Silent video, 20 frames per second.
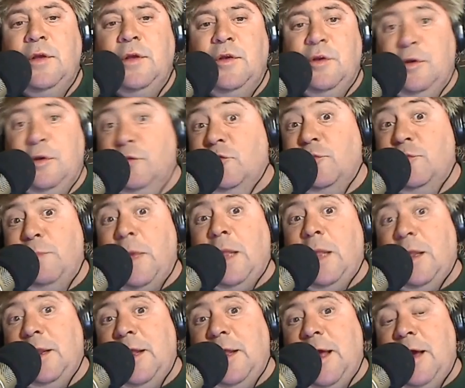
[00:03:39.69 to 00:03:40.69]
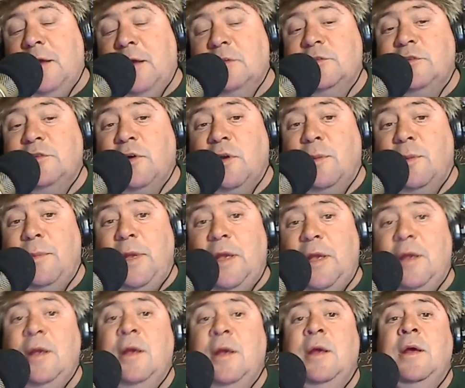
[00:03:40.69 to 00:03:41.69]
You can spell it out. So it'll
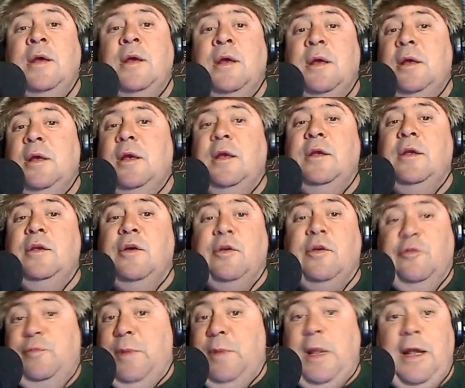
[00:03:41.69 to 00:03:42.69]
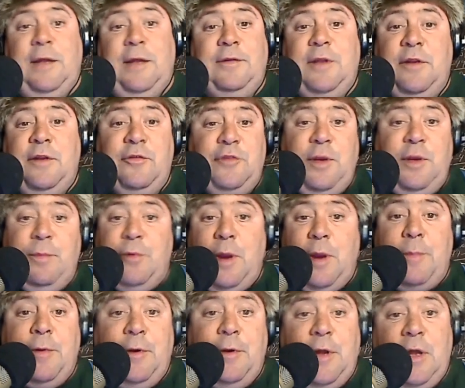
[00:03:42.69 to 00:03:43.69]
be, you can spell out
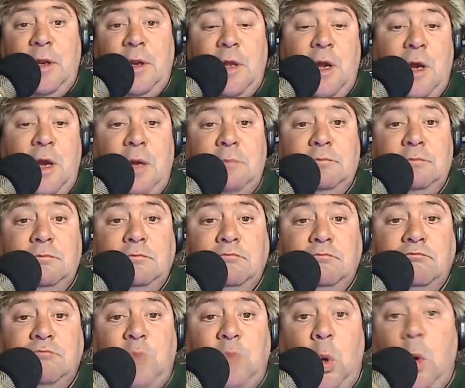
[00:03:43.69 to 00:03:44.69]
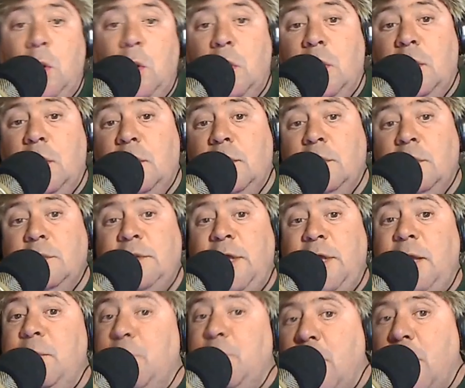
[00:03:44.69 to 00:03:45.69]
tennesseeprepper.com or
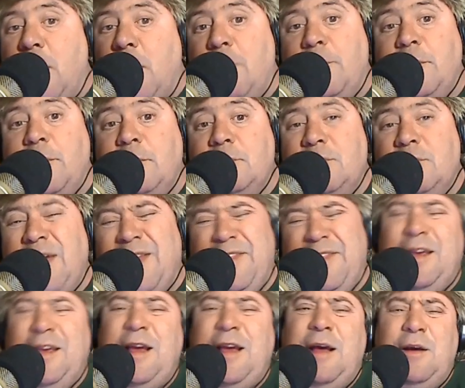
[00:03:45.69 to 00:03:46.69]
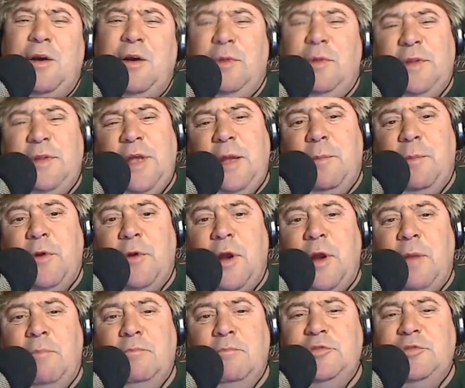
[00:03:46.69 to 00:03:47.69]
10prep. I think I'll go with
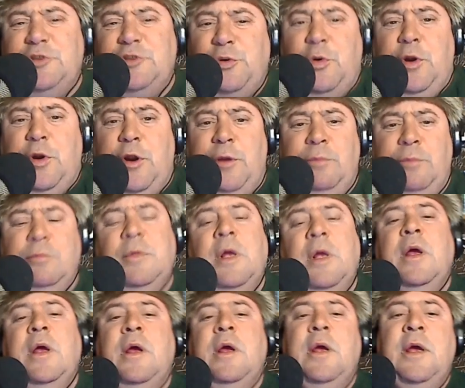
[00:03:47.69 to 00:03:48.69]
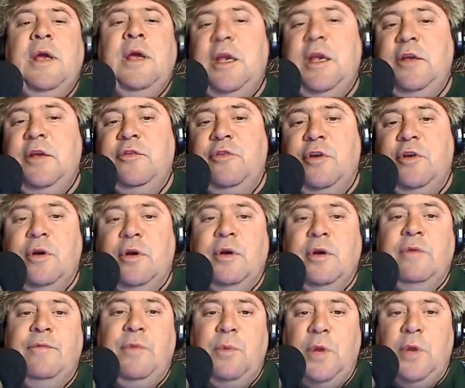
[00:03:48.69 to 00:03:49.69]
10prep. Shorter, easier
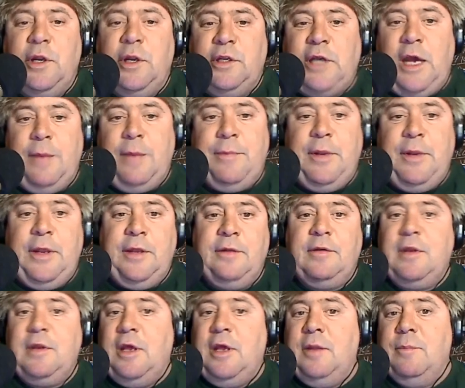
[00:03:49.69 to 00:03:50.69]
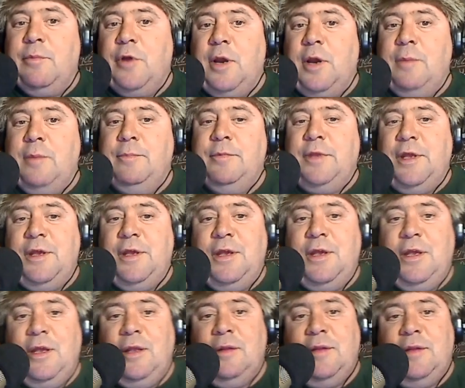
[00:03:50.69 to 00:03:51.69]
if you want to type it in. 10prep,
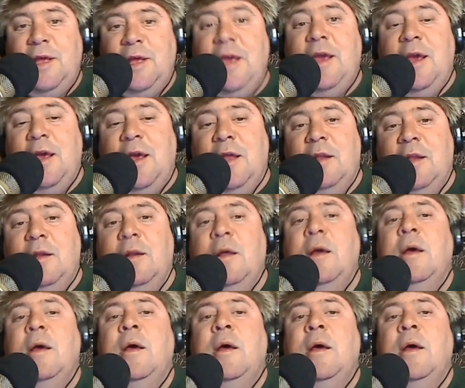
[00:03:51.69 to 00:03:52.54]
TNPREP.